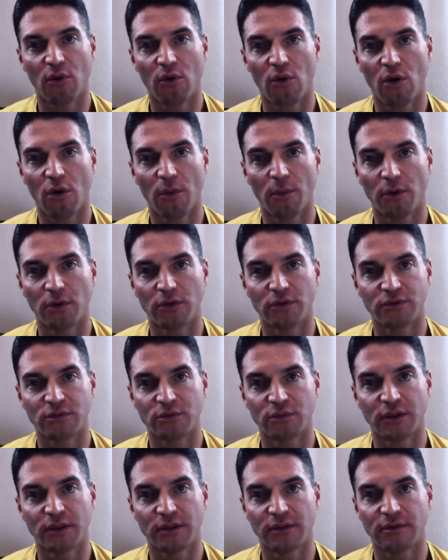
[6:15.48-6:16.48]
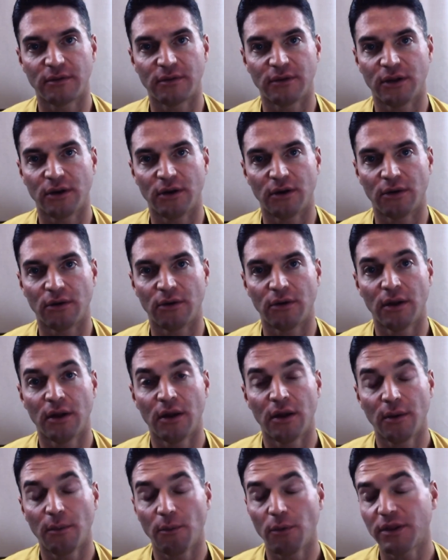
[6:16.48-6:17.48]
hormones with, you know,
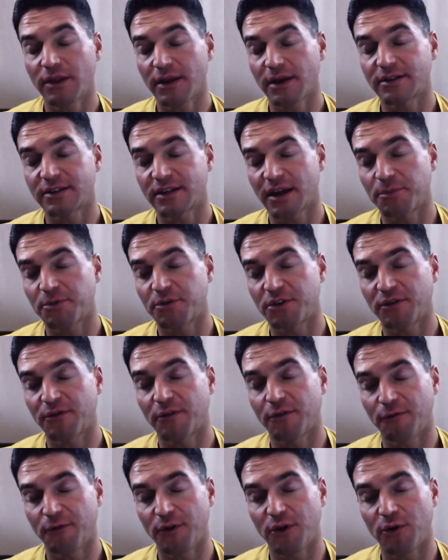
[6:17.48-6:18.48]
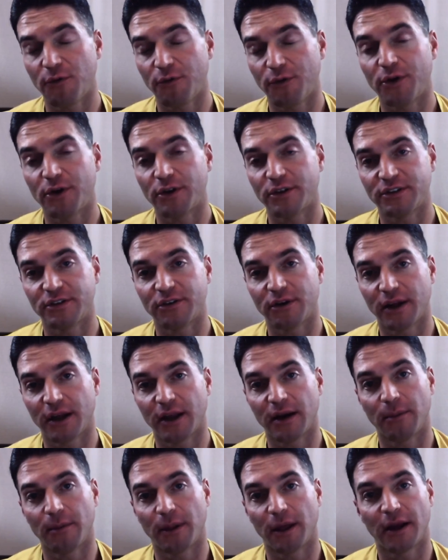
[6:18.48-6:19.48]
with the exception of a few if you can still get
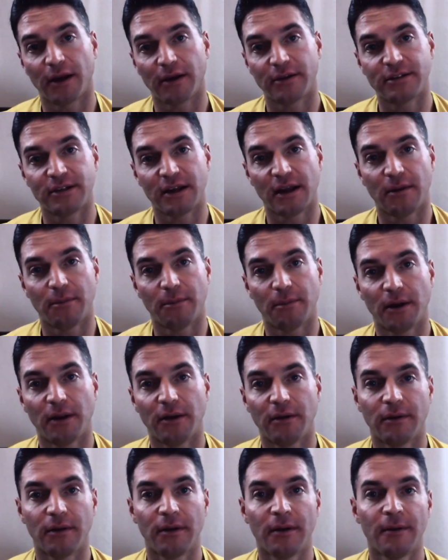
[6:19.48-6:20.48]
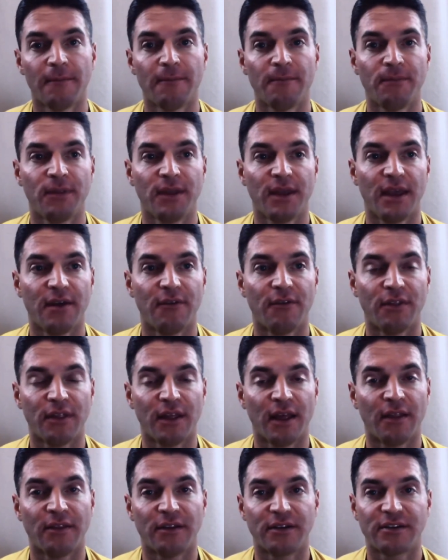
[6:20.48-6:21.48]
them, like I said. But even
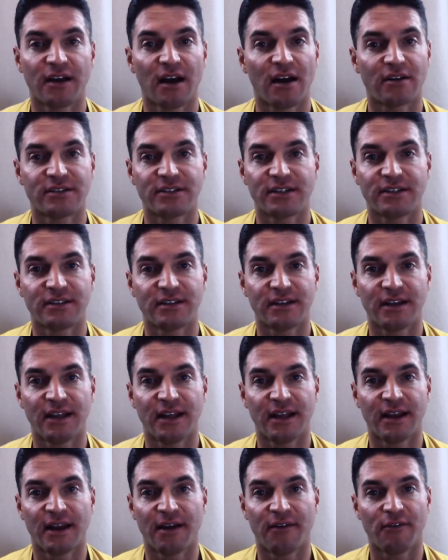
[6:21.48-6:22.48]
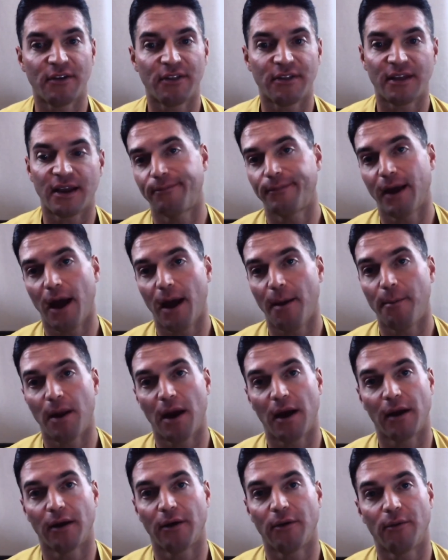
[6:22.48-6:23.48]
then, the toxicity and everything, I'm
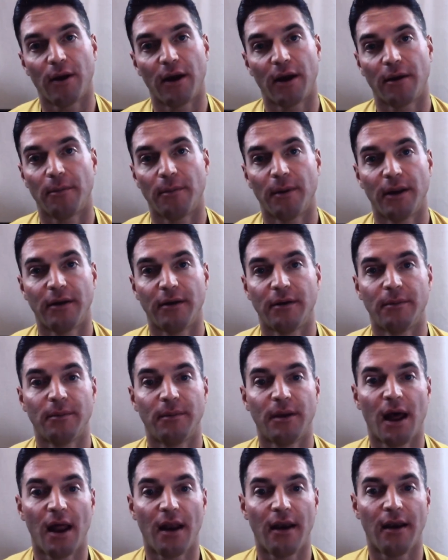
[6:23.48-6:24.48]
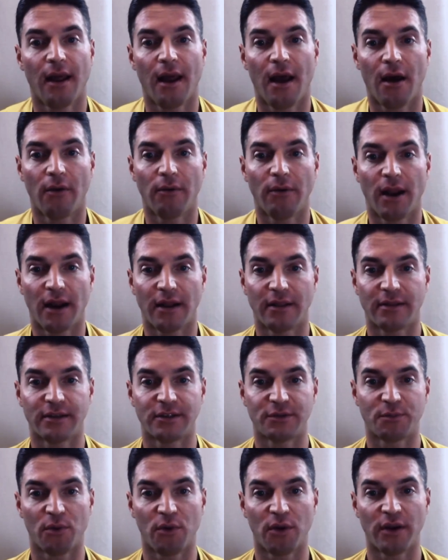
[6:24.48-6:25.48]
not going to recommend them. Not now, not at
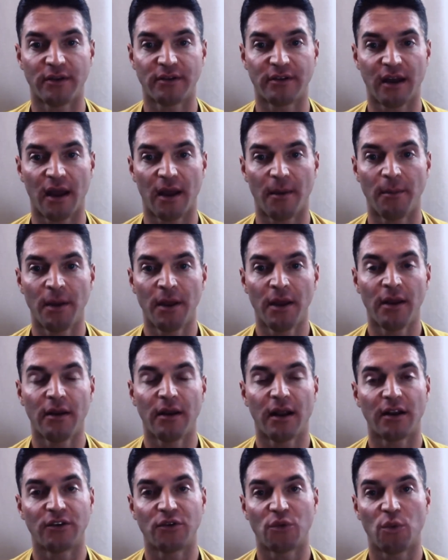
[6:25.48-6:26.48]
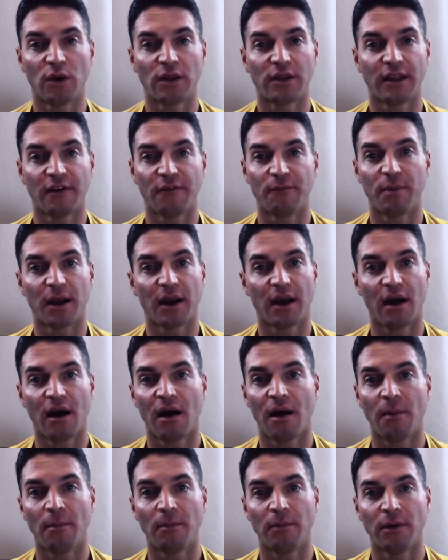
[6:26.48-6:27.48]
this point in time, not to what they've
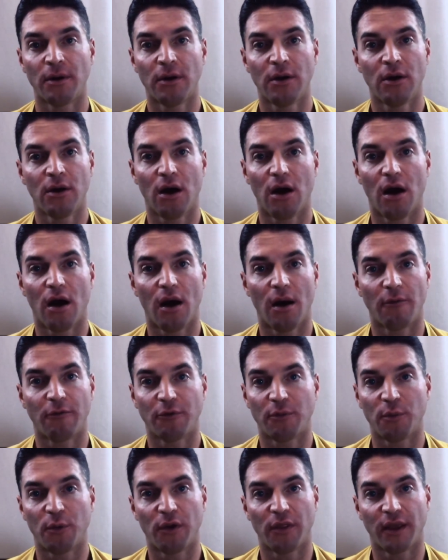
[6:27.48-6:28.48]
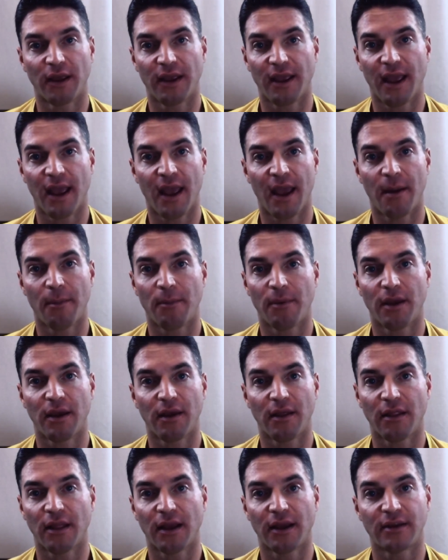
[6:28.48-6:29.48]
become uh, from where they came.
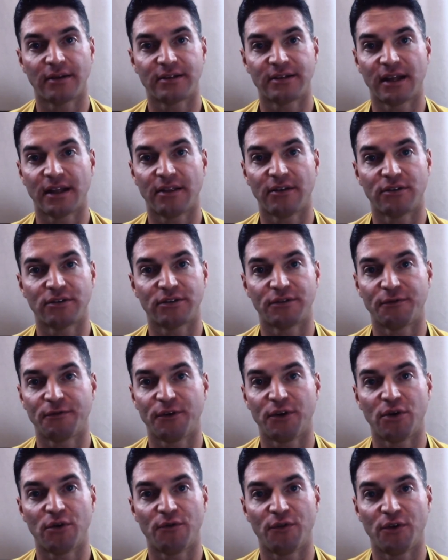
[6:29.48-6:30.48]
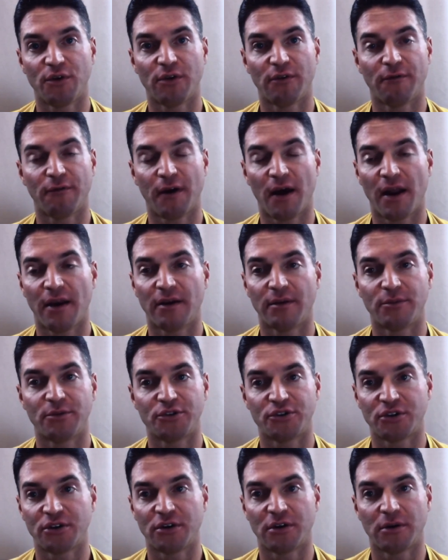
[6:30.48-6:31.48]
Like I said, there's a few if you could find them,
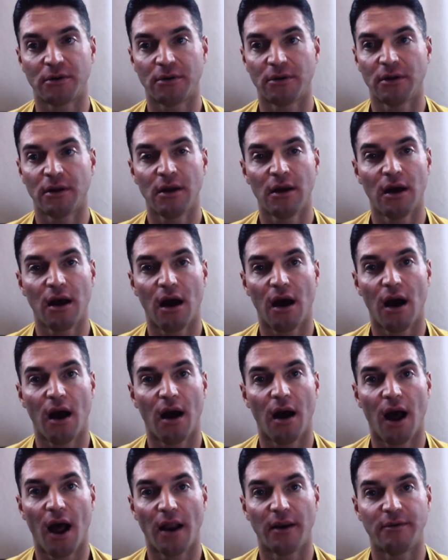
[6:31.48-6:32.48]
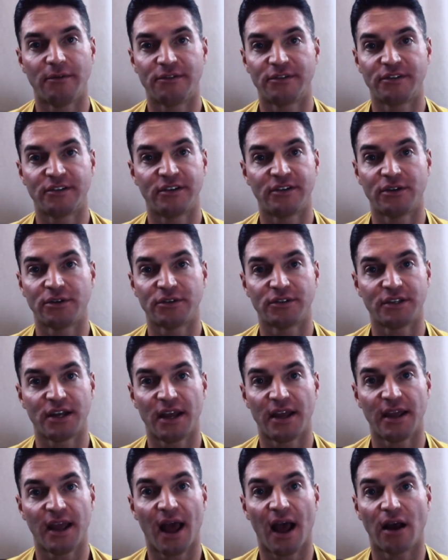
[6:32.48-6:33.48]
sure. Uh, I'd still
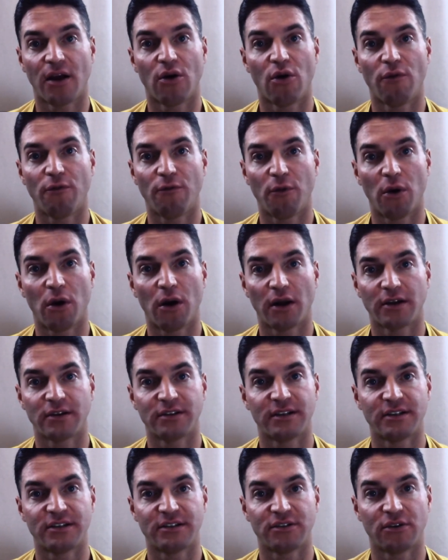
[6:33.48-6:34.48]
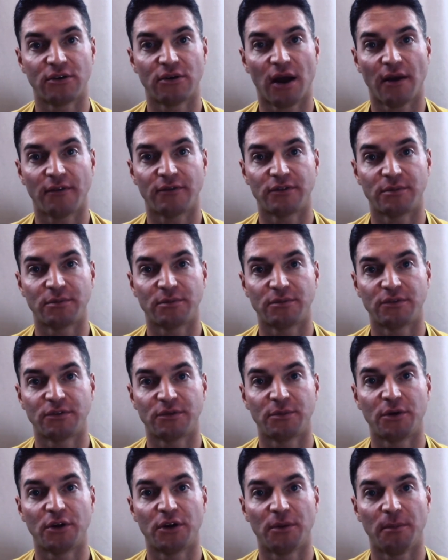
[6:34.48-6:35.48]
say, yeah, go for it because they still have some,
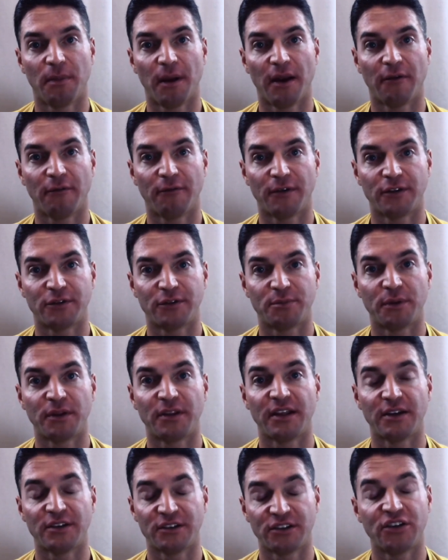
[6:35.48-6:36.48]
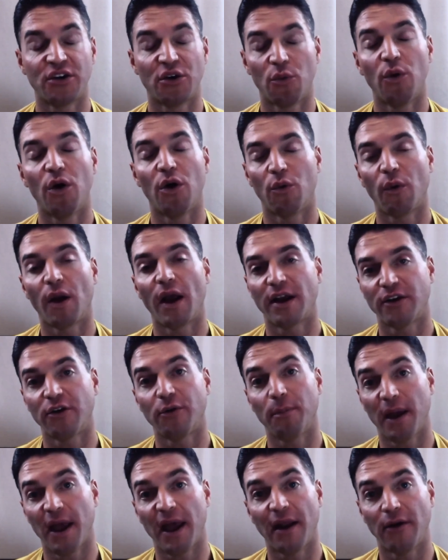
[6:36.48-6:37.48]
some good benefits, but they still will wreck your
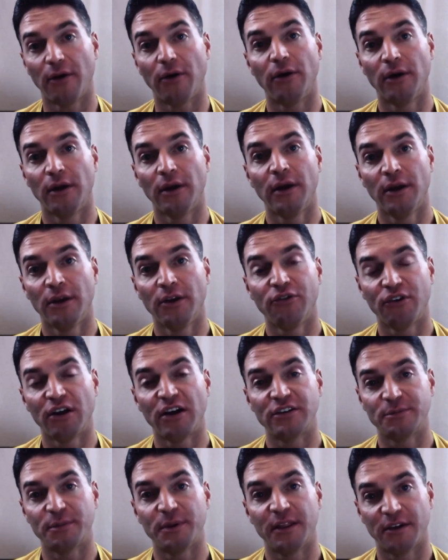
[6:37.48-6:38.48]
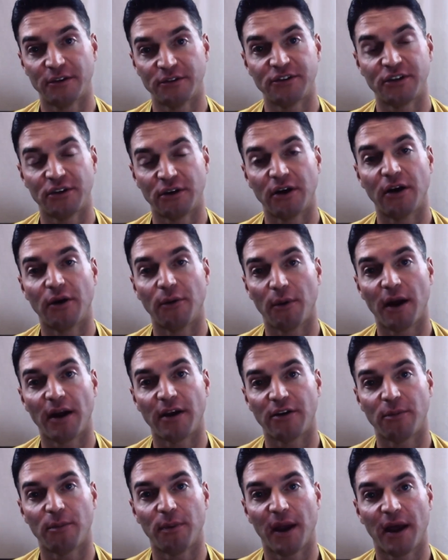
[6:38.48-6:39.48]
panel trust me, they're still going to wreck
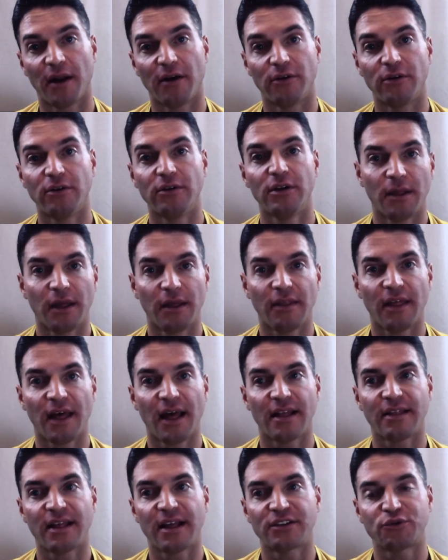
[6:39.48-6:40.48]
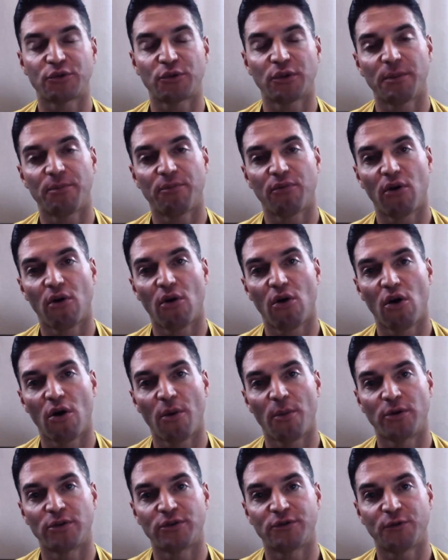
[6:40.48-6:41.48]
your panel. That, that's really pro
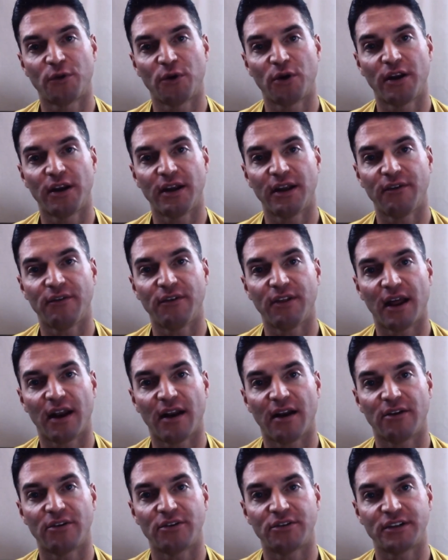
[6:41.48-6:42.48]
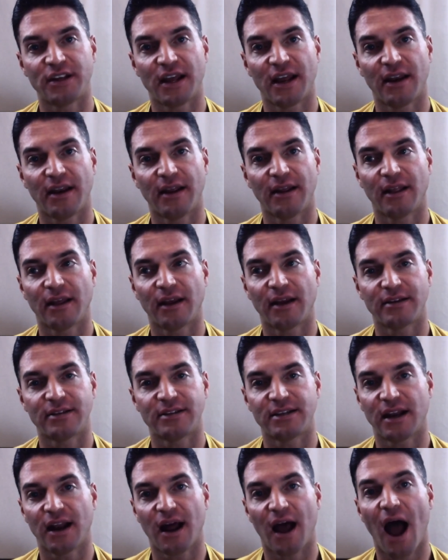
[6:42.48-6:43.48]
hormones for you to give you that understanding. Like I
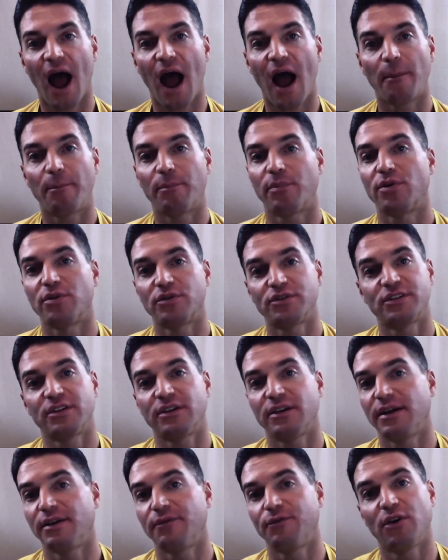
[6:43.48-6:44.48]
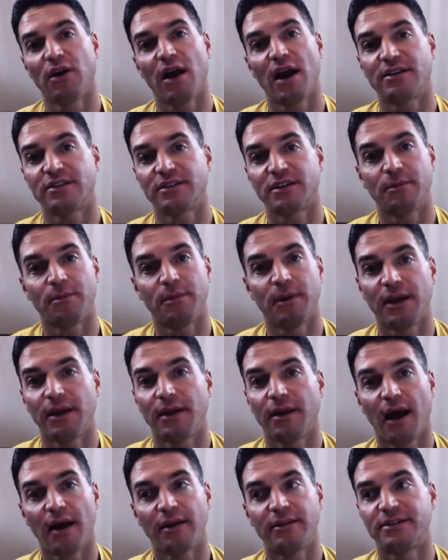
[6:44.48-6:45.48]
said, I, personally, if you're asking me,
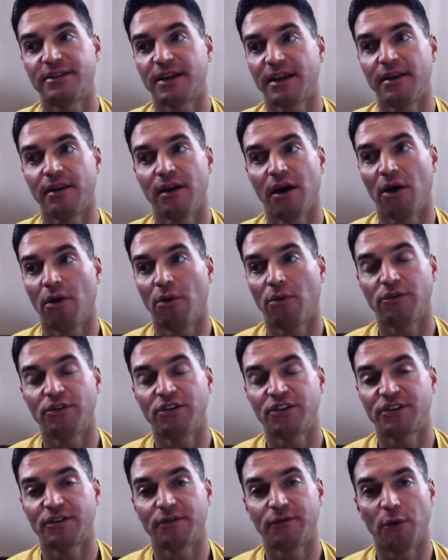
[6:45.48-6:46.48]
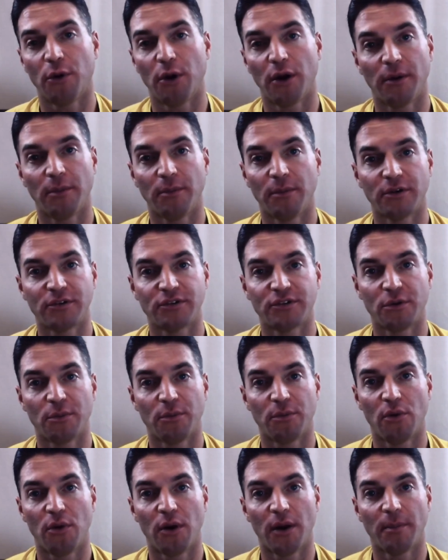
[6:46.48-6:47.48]
I'd say no, just avoid them. There's no
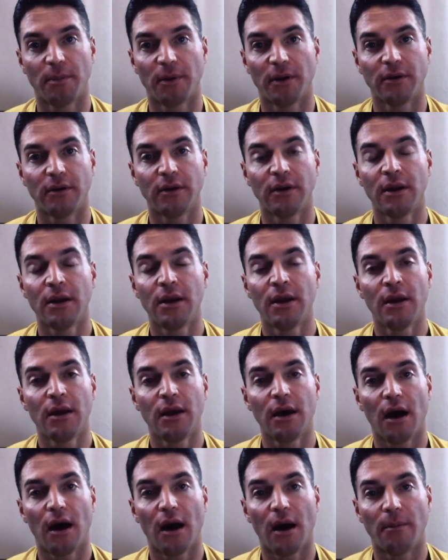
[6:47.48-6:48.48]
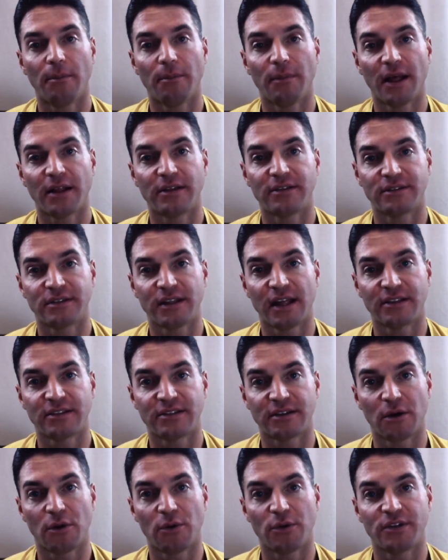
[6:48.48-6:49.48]
point. But um, that's that's
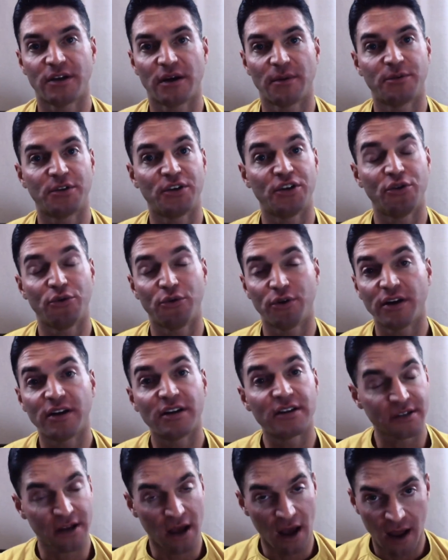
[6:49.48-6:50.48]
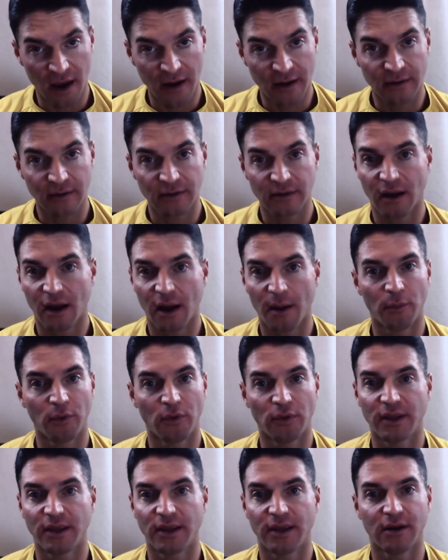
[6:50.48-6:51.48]
always up to you to decide. I'm
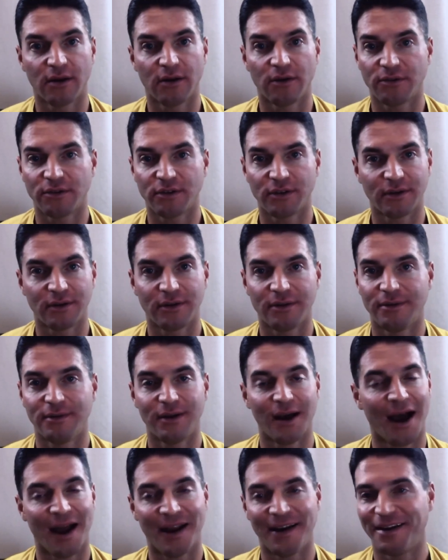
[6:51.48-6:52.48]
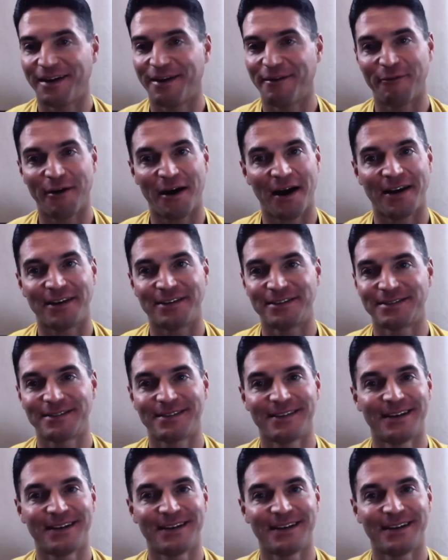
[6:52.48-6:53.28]
only here to guide and advise.